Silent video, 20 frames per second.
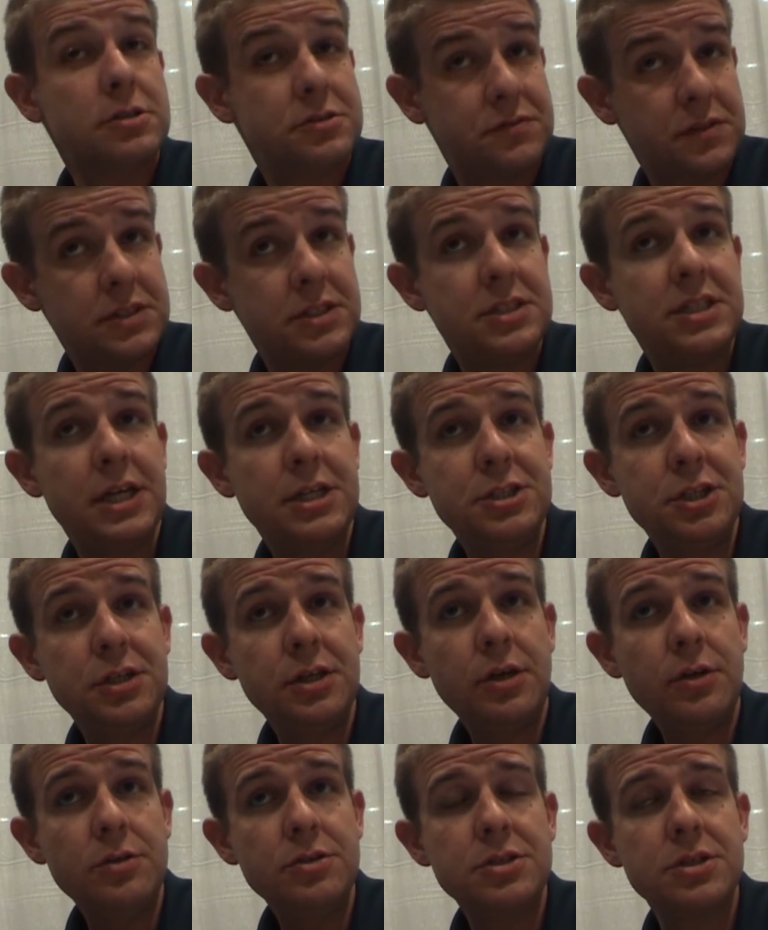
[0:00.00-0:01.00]
as visitation
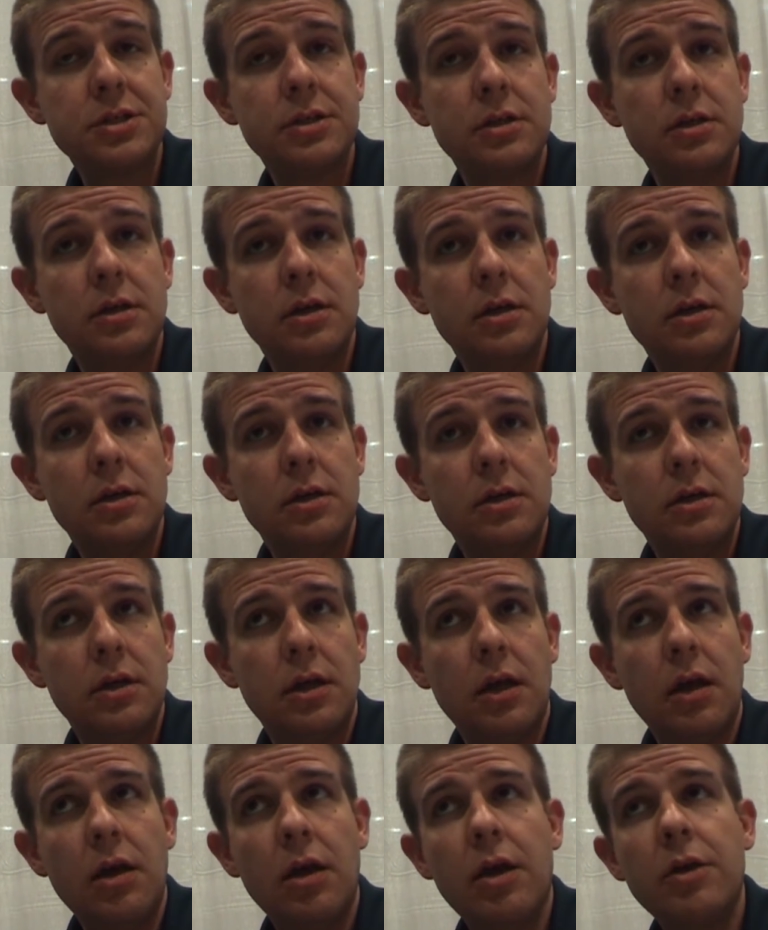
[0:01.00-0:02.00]
goes?
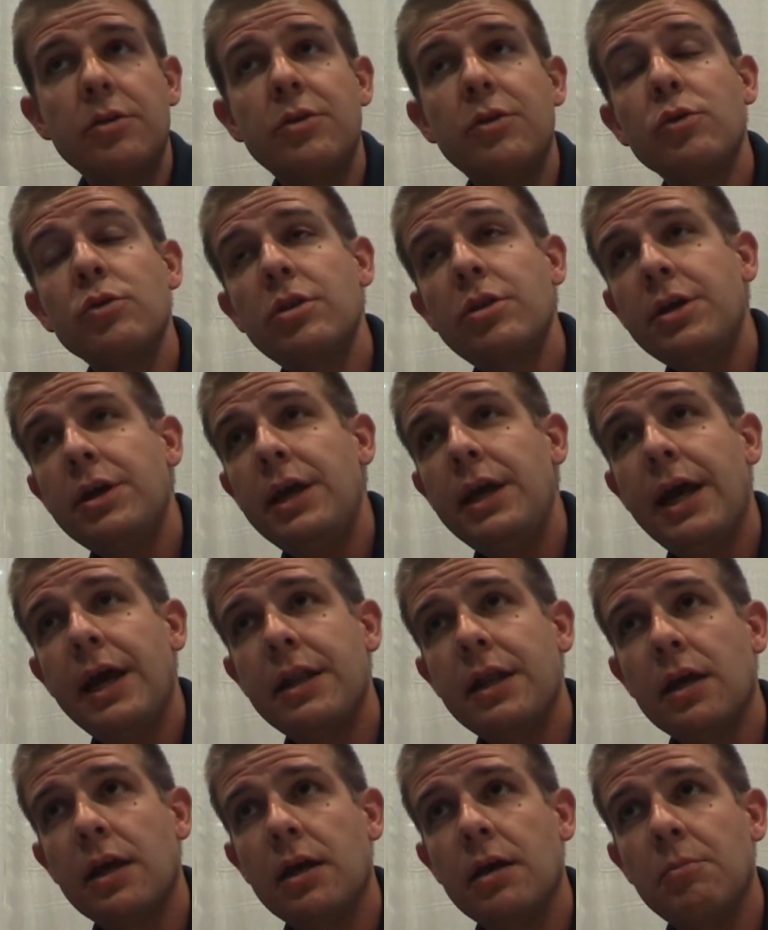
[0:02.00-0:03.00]
You're looking at,
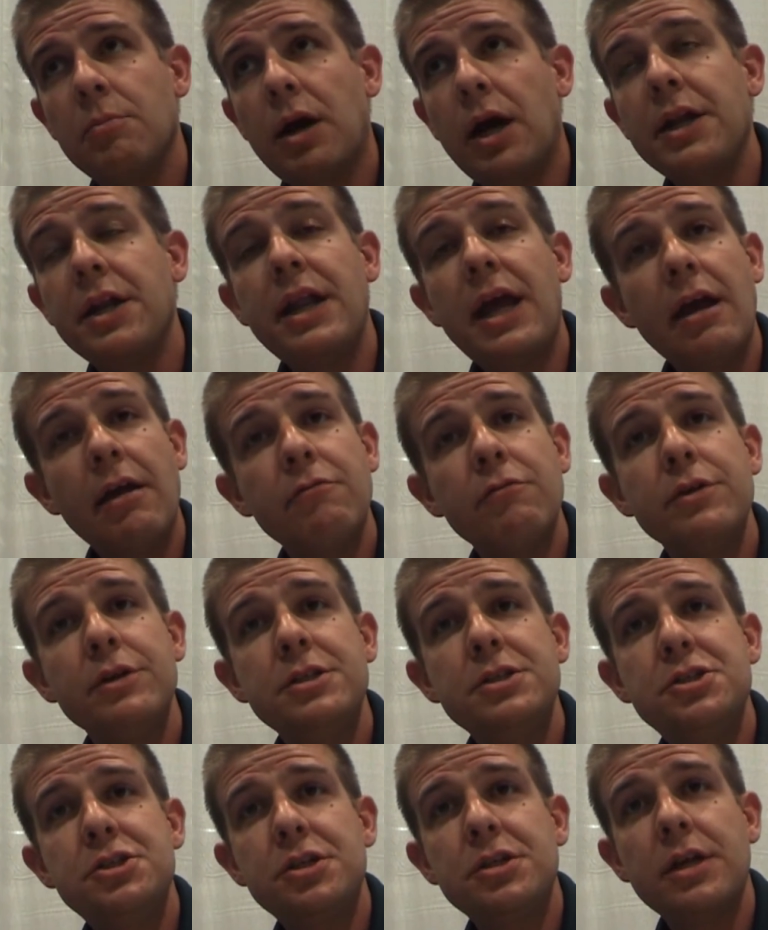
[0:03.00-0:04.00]
on an
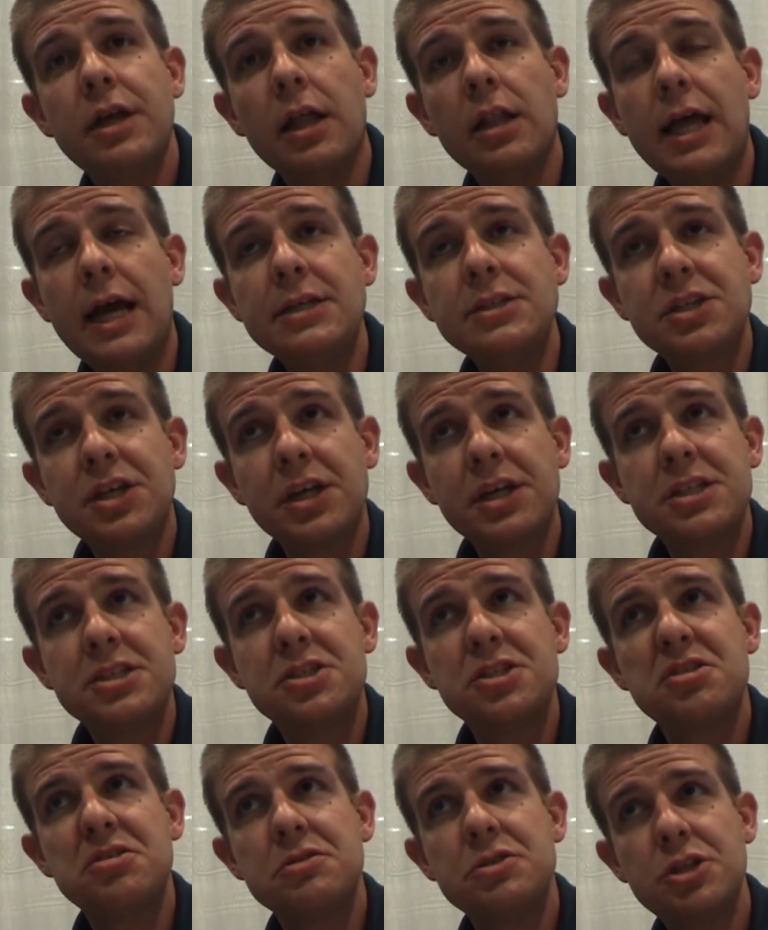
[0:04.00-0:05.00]
average, Alaska
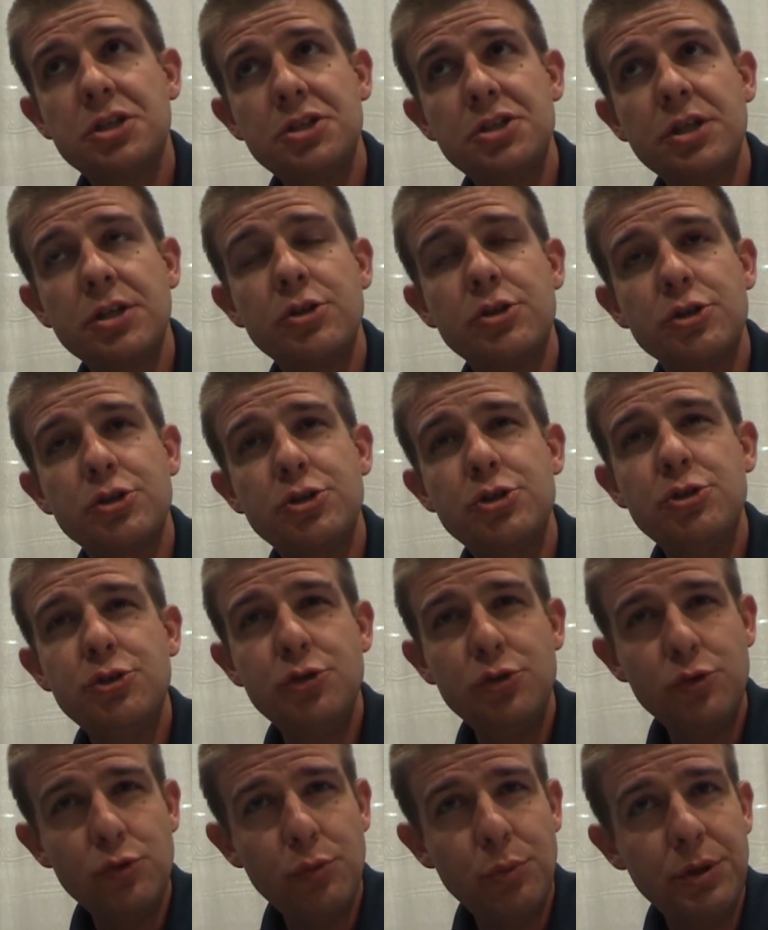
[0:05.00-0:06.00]
gets just under
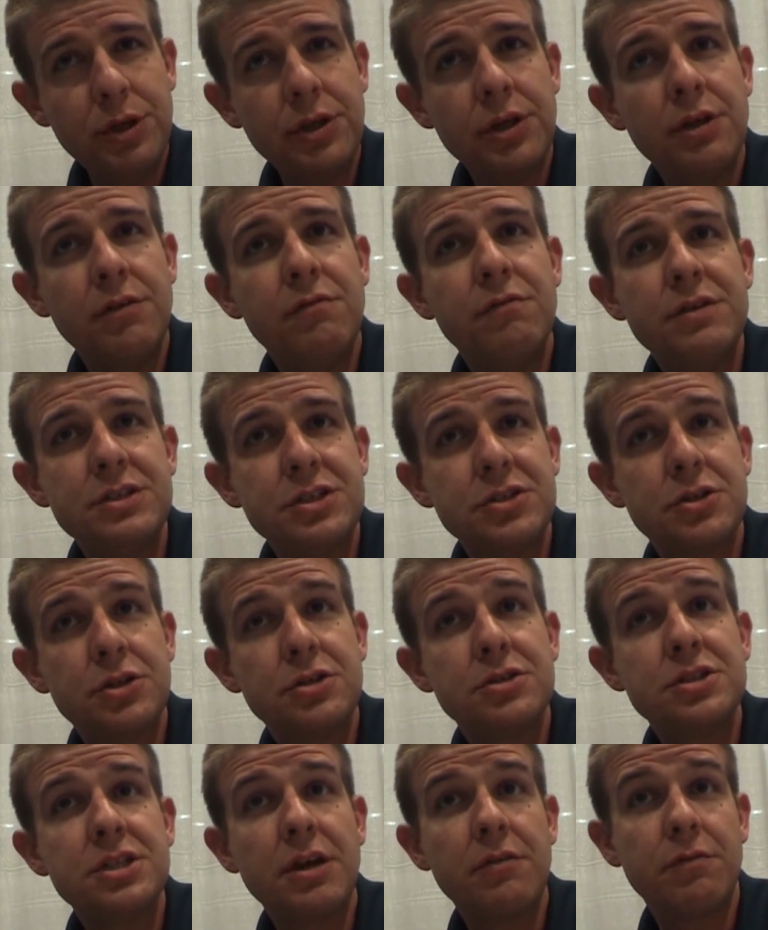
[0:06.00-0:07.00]
2 million
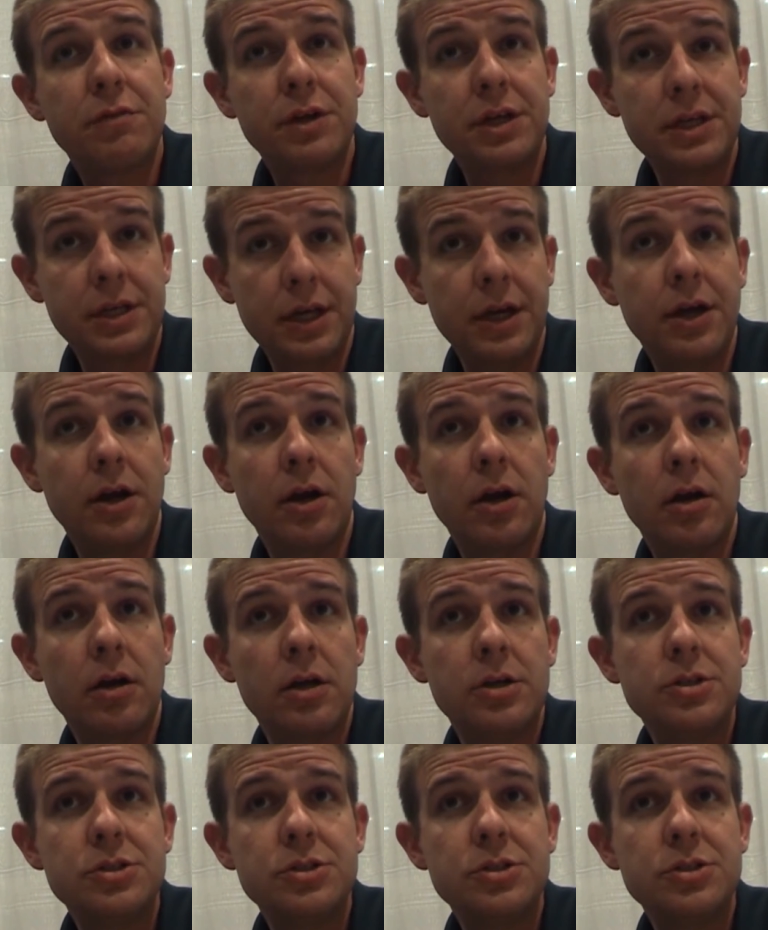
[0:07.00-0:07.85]
visitors every year.